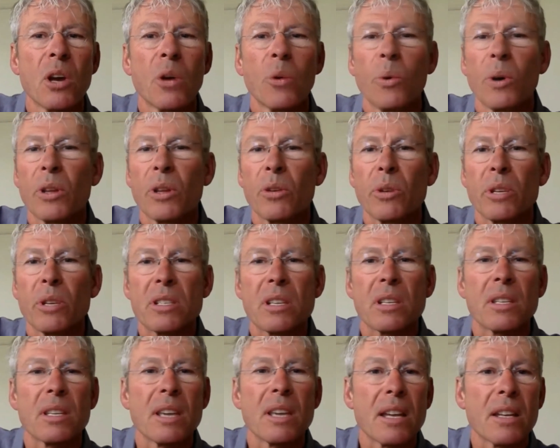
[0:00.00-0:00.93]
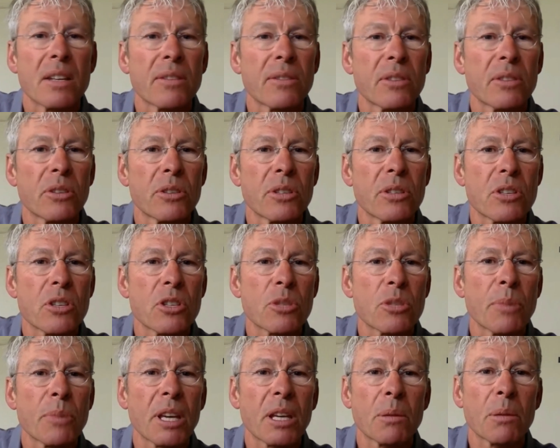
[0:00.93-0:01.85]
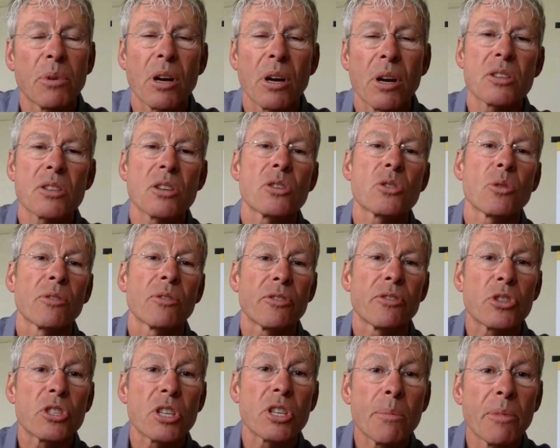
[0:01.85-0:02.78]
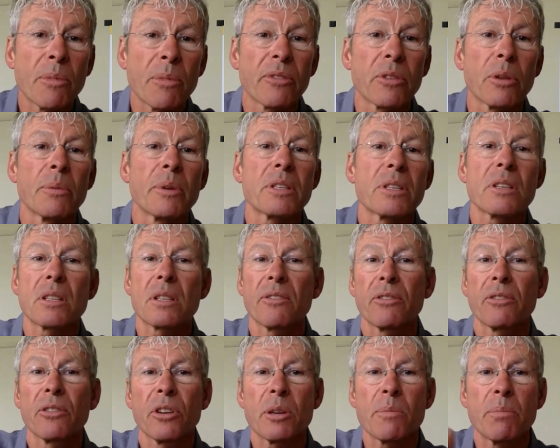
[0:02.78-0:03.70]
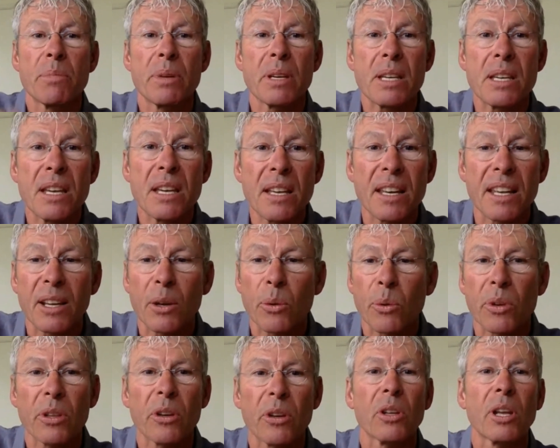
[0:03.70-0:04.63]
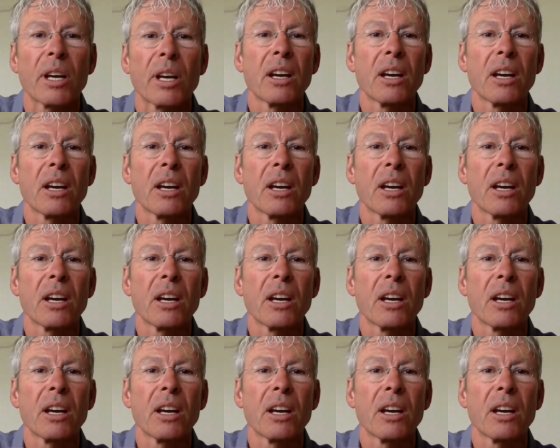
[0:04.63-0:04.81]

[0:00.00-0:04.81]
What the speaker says: whether it's at the end of their decision-making process, or for some of them, it's at the very beginning where they're like,